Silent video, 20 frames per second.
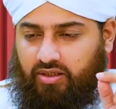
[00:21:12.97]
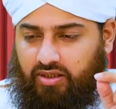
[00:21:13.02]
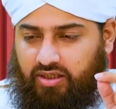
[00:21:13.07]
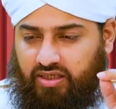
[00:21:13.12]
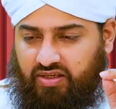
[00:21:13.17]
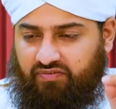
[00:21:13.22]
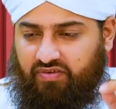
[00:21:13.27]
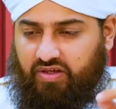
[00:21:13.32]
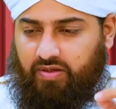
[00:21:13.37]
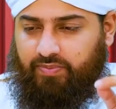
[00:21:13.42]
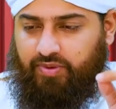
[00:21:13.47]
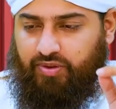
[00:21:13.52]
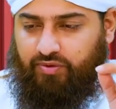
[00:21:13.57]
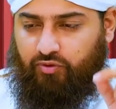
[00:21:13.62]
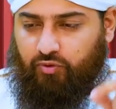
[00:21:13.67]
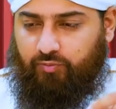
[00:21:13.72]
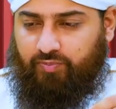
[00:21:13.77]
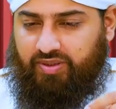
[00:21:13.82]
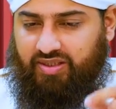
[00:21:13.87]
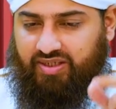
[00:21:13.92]
"Give him the
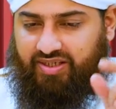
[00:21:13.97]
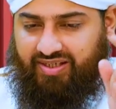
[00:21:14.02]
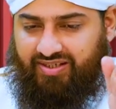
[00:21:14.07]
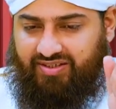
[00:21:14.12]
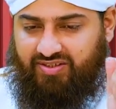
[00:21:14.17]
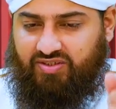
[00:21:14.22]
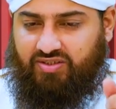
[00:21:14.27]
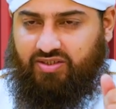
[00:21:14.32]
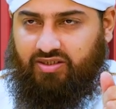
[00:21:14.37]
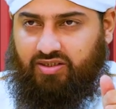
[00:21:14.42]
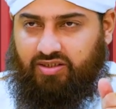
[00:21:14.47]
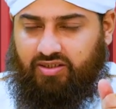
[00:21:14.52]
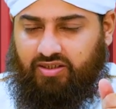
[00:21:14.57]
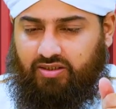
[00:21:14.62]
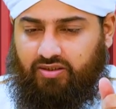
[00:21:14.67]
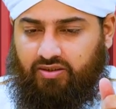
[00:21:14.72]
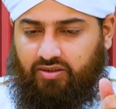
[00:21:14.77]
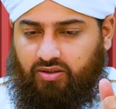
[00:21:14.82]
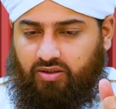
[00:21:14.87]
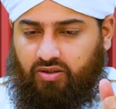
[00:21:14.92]
rupee
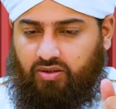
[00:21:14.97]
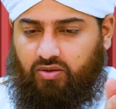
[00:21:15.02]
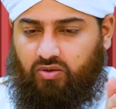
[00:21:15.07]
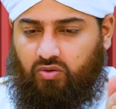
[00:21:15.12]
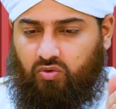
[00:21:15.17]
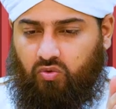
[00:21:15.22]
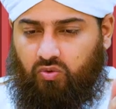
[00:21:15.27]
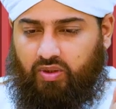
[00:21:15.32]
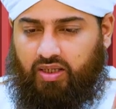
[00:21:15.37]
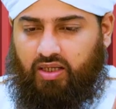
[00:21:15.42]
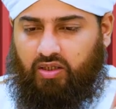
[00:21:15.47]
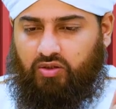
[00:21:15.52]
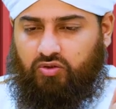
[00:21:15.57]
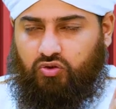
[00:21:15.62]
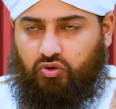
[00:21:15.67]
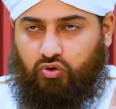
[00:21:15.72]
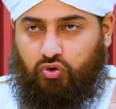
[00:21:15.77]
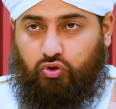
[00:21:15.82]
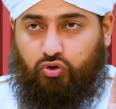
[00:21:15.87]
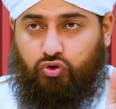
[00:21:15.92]
instantly or
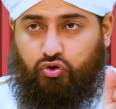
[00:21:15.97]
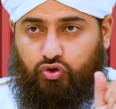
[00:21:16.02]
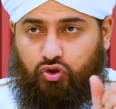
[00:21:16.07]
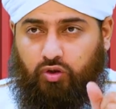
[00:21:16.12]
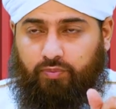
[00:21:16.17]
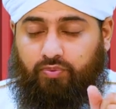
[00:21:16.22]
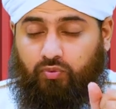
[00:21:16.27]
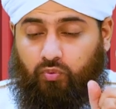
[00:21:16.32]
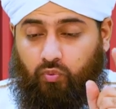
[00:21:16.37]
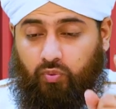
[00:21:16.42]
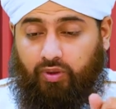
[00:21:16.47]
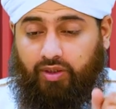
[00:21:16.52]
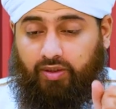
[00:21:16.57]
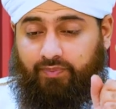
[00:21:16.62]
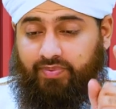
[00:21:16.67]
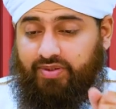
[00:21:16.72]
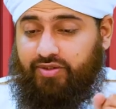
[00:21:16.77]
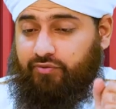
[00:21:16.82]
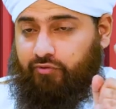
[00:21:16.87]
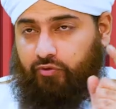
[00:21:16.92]
else your shop will
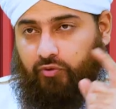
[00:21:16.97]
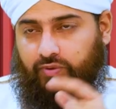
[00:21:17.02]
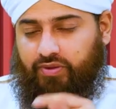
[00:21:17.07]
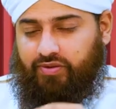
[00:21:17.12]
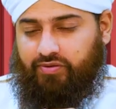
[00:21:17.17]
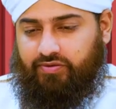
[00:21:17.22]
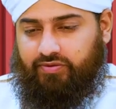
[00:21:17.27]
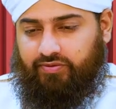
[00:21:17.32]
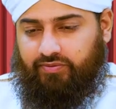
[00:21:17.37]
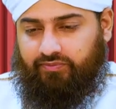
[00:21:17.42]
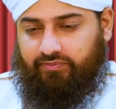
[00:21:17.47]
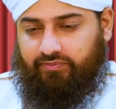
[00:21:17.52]
be ruined."